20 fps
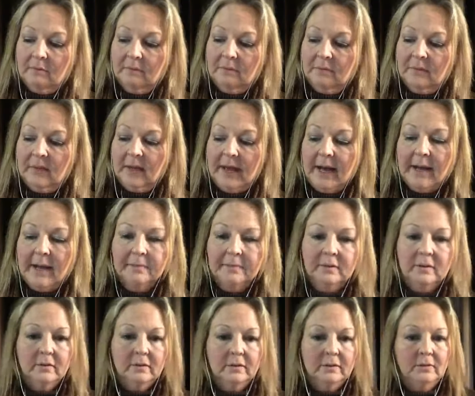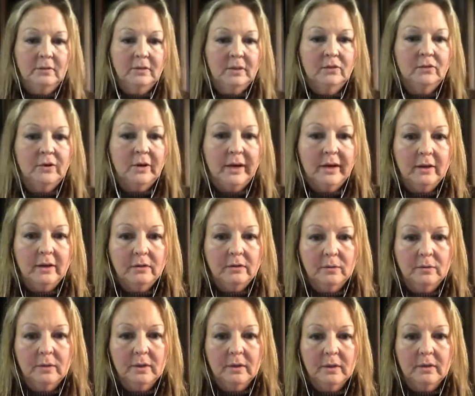Absolutely triangle
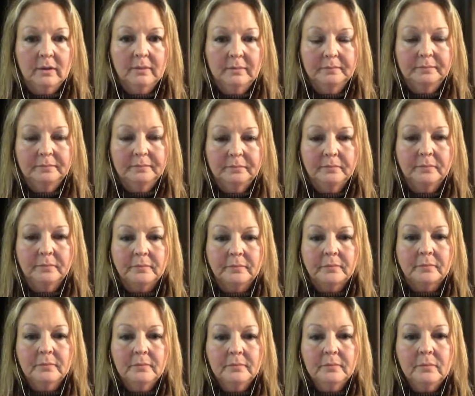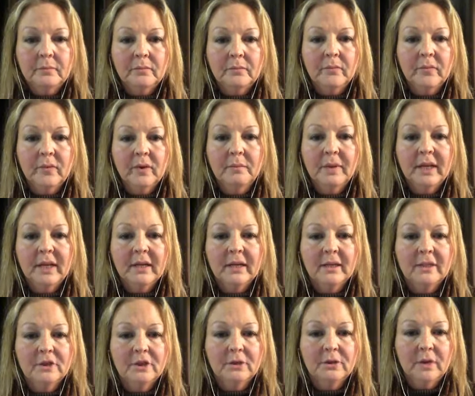work. Because
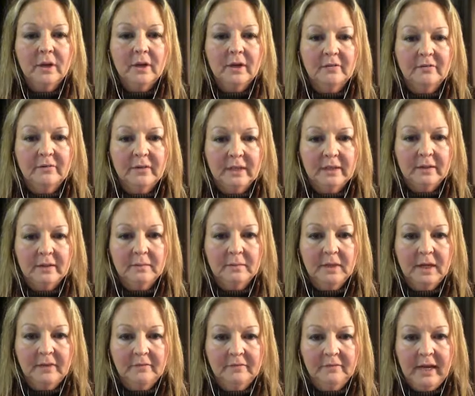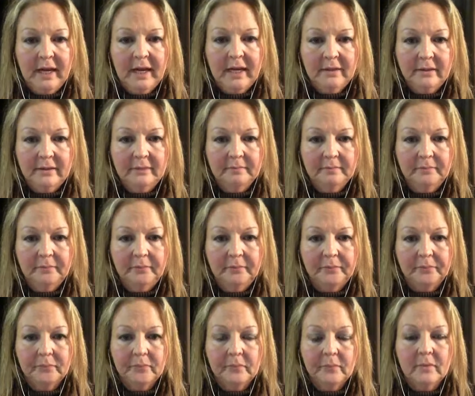you are a victim of that,
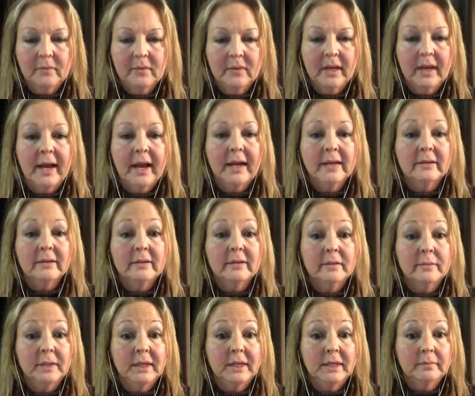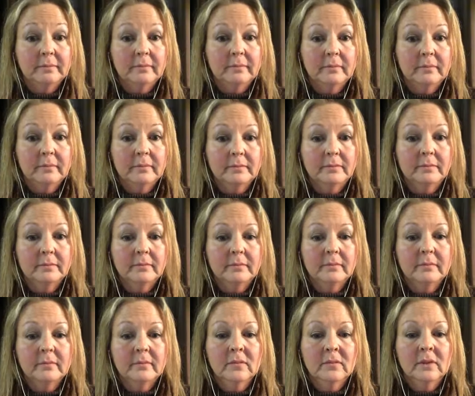it has to be.
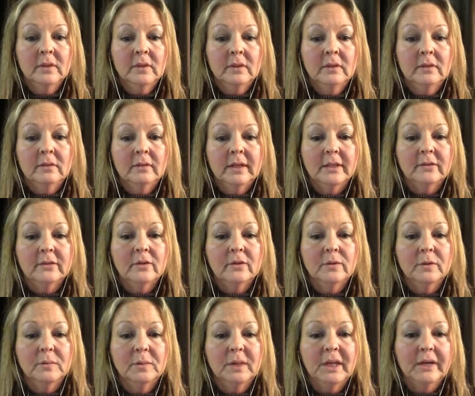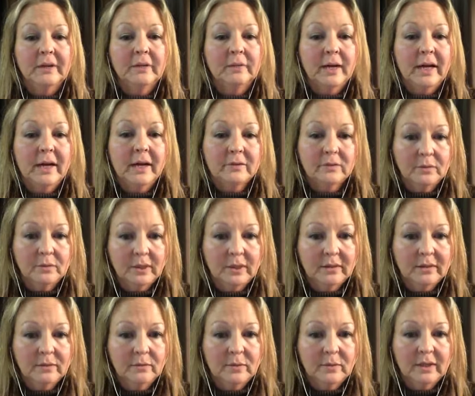Right, so we'll play around with
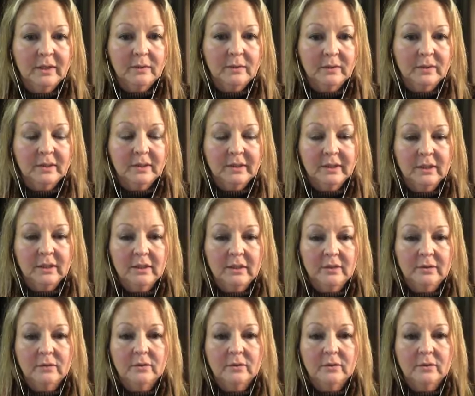where it really goes.